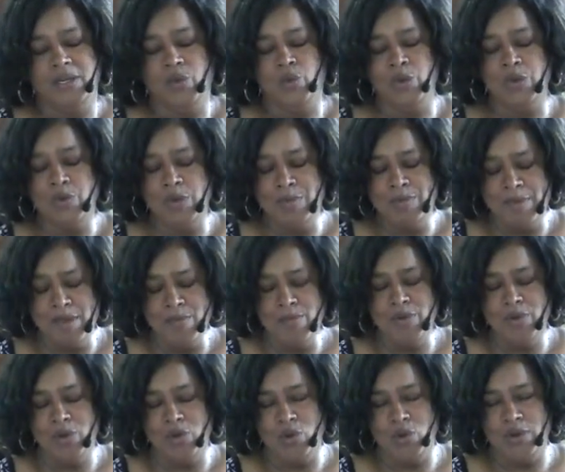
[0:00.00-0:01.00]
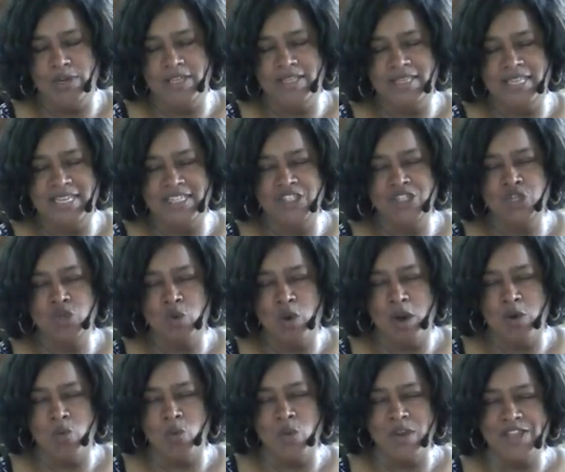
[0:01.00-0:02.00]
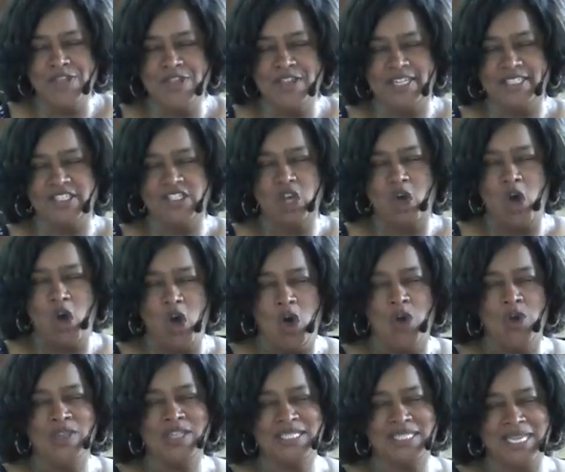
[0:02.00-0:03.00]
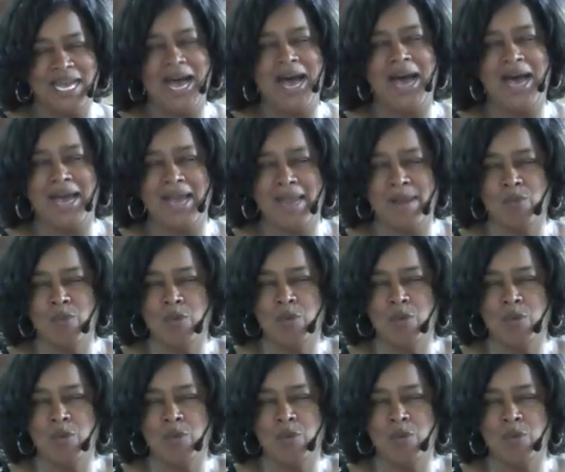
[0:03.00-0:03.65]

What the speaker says: We remember, Lord, that you are with us all the time.